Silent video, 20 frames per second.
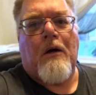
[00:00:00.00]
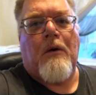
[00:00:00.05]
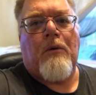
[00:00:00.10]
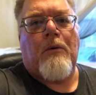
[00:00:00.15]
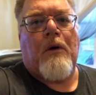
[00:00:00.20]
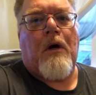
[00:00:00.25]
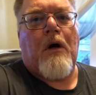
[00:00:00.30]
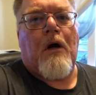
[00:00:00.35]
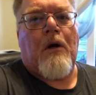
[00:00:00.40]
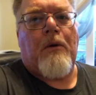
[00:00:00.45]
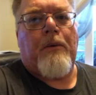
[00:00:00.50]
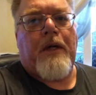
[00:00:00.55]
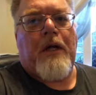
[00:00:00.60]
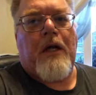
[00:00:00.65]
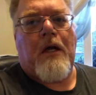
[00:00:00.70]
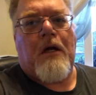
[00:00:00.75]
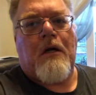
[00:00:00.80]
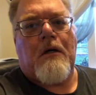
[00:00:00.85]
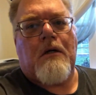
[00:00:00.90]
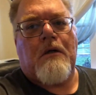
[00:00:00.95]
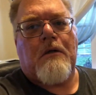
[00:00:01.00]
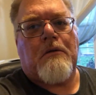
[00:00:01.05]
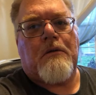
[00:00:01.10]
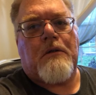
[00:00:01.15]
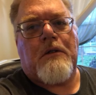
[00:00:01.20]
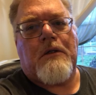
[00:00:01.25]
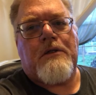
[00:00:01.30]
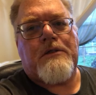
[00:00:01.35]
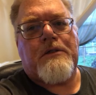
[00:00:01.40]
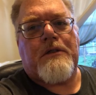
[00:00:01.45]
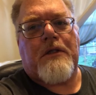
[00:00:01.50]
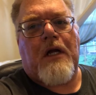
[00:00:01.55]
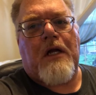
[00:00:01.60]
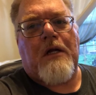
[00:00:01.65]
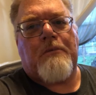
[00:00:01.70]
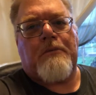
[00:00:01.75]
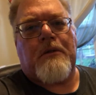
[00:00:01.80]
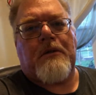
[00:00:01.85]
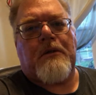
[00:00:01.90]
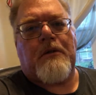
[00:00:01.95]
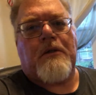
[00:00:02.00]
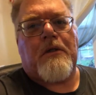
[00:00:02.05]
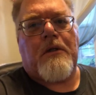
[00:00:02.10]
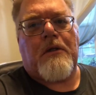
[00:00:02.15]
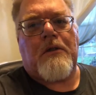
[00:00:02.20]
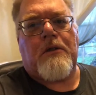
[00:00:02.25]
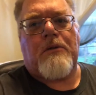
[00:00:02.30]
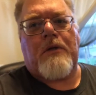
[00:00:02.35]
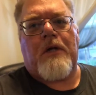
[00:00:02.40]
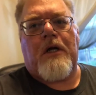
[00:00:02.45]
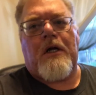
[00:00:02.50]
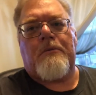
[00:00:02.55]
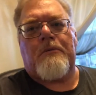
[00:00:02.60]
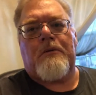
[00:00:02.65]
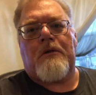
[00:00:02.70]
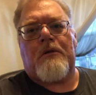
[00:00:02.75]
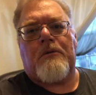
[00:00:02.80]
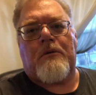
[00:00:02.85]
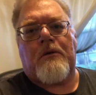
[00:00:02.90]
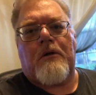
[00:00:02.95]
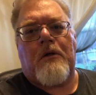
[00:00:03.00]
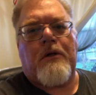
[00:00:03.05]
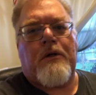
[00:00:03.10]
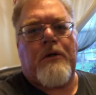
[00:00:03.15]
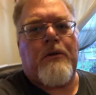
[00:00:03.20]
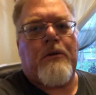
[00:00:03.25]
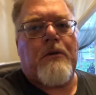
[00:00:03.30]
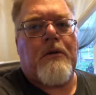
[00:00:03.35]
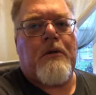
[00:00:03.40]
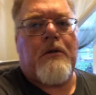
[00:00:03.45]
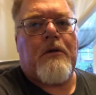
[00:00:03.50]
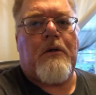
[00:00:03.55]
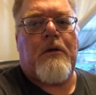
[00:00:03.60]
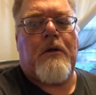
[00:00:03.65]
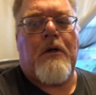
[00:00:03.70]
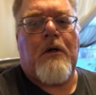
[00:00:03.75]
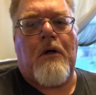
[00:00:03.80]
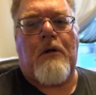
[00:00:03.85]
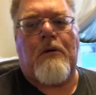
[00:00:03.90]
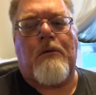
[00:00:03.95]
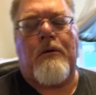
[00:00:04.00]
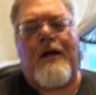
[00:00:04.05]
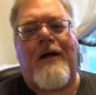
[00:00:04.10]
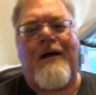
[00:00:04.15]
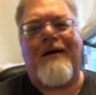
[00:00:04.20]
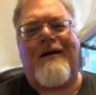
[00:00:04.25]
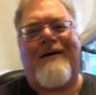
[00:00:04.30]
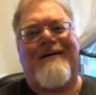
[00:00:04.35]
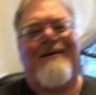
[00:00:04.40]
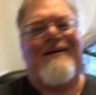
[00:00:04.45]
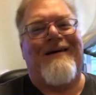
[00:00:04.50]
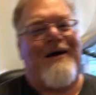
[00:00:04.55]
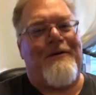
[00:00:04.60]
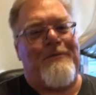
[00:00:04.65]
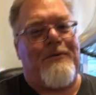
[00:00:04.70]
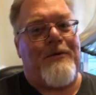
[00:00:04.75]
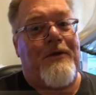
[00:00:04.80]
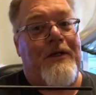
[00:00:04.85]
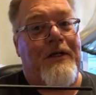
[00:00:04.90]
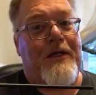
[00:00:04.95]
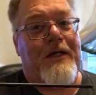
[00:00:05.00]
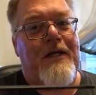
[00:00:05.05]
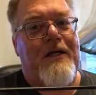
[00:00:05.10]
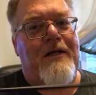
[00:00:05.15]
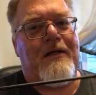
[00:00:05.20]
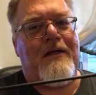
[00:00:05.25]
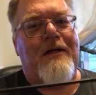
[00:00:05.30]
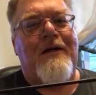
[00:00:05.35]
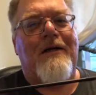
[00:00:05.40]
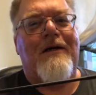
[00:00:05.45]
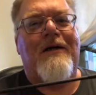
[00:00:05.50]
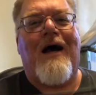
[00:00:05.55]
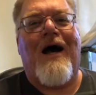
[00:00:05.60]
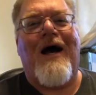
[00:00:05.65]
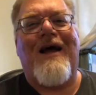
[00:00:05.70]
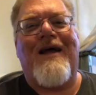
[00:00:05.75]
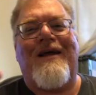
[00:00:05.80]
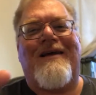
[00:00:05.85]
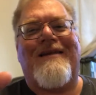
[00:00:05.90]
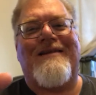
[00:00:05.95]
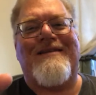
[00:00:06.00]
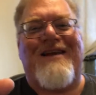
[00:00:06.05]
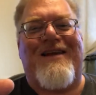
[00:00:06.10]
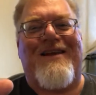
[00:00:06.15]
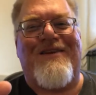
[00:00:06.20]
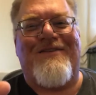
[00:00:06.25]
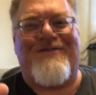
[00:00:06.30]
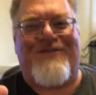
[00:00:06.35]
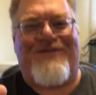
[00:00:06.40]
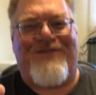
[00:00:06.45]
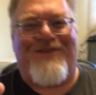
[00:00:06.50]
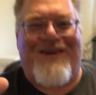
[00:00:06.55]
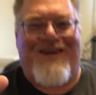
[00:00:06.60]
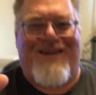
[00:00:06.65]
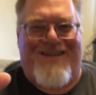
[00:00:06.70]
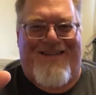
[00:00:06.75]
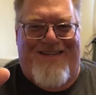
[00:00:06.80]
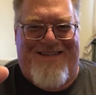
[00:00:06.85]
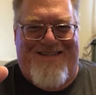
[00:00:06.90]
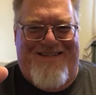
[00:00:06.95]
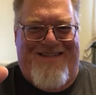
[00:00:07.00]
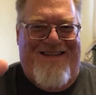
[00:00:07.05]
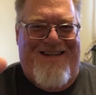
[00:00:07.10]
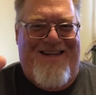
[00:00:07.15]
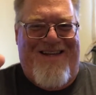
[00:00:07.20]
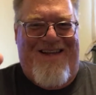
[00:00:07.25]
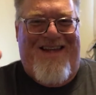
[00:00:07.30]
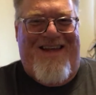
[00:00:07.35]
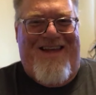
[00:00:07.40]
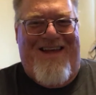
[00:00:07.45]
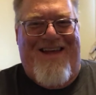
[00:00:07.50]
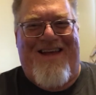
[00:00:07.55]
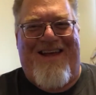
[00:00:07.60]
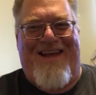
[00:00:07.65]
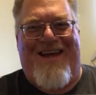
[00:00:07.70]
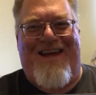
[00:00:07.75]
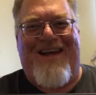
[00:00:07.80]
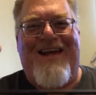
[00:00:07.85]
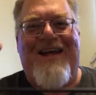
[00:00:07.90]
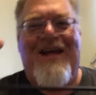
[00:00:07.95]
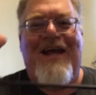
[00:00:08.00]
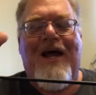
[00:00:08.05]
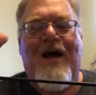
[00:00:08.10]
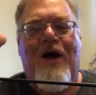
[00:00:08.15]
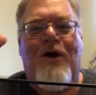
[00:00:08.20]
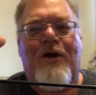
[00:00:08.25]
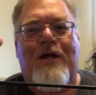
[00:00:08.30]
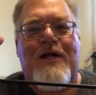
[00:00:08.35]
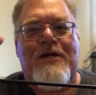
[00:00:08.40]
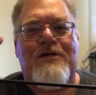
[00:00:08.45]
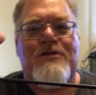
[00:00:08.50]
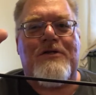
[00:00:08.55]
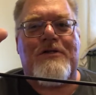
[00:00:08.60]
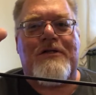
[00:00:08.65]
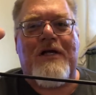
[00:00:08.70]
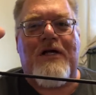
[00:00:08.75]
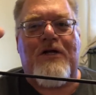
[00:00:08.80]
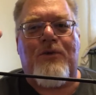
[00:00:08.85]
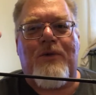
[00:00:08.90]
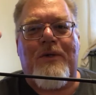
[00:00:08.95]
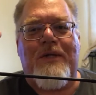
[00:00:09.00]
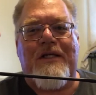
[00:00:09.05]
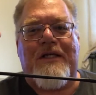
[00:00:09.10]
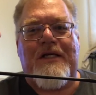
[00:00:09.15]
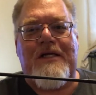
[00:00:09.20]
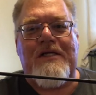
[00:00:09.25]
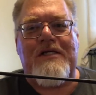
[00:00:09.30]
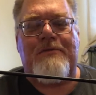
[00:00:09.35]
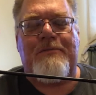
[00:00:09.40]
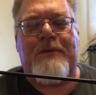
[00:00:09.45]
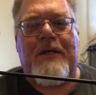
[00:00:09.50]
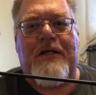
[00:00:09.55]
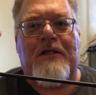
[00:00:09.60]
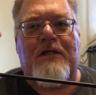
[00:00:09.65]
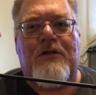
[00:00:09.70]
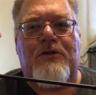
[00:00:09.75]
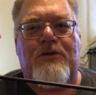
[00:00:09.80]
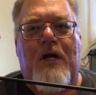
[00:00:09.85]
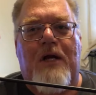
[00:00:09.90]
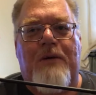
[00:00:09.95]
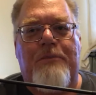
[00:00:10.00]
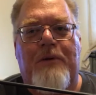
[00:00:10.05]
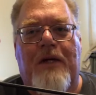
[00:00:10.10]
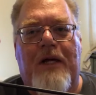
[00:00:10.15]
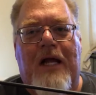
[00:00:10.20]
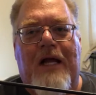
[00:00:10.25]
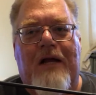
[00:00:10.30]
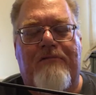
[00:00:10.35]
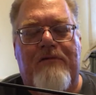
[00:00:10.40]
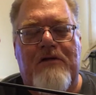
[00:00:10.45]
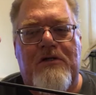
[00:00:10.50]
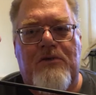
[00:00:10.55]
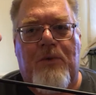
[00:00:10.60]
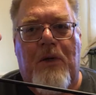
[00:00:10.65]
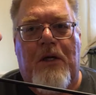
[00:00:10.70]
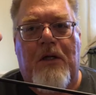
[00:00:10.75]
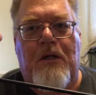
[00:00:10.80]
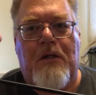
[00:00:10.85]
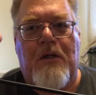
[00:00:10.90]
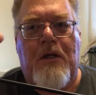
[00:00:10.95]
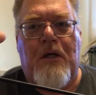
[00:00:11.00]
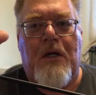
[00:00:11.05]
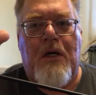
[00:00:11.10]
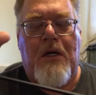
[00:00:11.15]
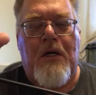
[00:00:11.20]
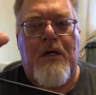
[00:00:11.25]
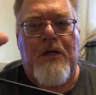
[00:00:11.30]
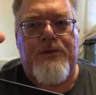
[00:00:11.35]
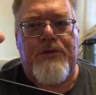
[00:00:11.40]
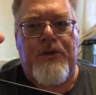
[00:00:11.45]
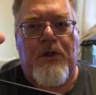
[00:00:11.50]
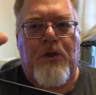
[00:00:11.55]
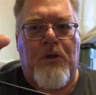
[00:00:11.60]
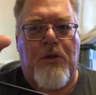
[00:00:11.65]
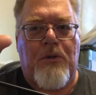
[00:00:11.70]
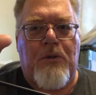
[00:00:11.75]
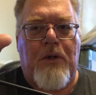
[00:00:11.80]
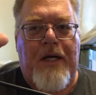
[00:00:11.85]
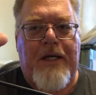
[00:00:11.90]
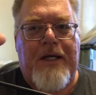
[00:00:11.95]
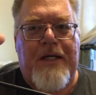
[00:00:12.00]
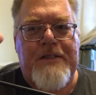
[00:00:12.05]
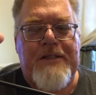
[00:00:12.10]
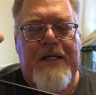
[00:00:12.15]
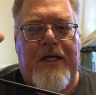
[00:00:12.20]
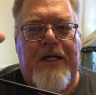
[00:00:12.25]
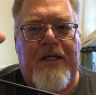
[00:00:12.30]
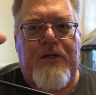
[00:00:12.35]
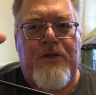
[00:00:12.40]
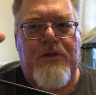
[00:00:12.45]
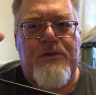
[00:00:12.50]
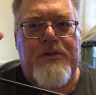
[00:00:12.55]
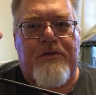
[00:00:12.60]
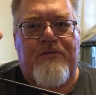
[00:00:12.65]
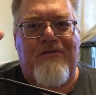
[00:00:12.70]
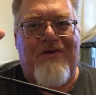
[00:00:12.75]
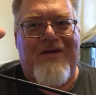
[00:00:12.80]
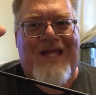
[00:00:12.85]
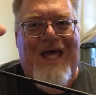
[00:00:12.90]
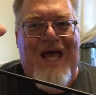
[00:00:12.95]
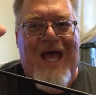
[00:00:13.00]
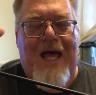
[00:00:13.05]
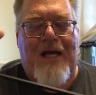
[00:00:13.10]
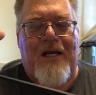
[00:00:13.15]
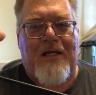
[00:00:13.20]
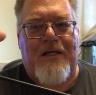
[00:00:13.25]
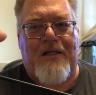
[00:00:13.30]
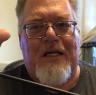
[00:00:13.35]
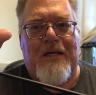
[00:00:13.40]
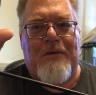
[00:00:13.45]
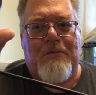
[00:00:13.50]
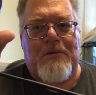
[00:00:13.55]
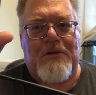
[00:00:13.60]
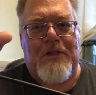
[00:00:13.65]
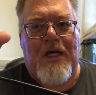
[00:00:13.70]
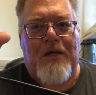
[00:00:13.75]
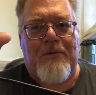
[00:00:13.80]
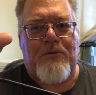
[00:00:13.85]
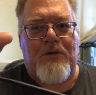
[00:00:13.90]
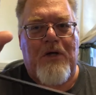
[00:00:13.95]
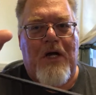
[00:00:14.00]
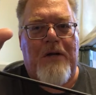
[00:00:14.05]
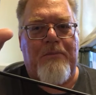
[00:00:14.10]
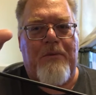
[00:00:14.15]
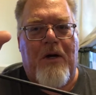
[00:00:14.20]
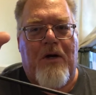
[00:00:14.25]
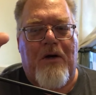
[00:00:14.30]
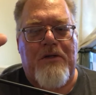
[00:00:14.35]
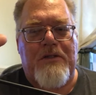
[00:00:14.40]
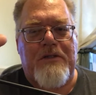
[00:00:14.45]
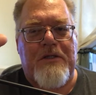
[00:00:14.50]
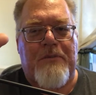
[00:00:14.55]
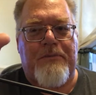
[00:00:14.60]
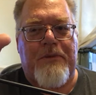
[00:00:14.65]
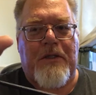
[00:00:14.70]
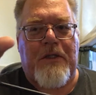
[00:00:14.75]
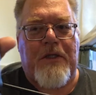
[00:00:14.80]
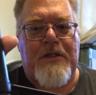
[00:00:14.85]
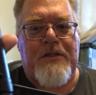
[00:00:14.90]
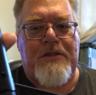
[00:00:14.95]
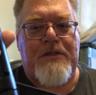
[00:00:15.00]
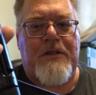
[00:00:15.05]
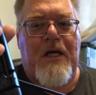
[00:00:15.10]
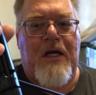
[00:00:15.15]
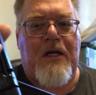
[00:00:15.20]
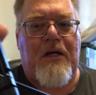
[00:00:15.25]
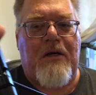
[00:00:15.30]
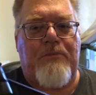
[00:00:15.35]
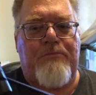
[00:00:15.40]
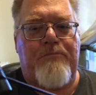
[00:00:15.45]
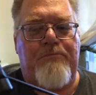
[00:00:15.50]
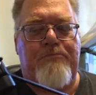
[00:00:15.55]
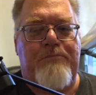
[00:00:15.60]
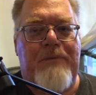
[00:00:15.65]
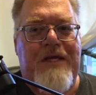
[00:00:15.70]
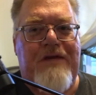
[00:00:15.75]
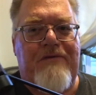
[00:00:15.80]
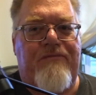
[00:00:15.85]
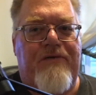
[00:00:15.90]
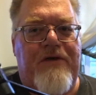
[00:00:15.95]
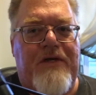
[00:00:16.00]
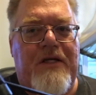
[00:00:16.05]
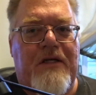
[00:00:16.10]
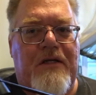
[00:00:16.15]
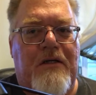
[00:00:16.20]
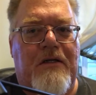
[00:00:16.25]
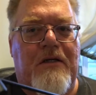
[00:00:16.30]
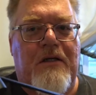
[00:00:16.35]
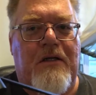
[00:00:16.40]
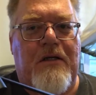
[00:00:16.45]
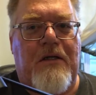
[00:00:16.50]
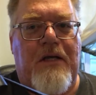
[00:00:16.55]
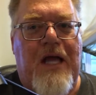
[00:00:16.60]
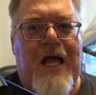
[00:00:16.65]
where are we? Where's the camera? Hello, camera. Where are you? Oh, I'm doing it again. It's in front. Okay, so it's got 3 of these to make a little tripod out of it as well. So I guess I could use it for that, a tabletop tripod or something. It's kind of beefy and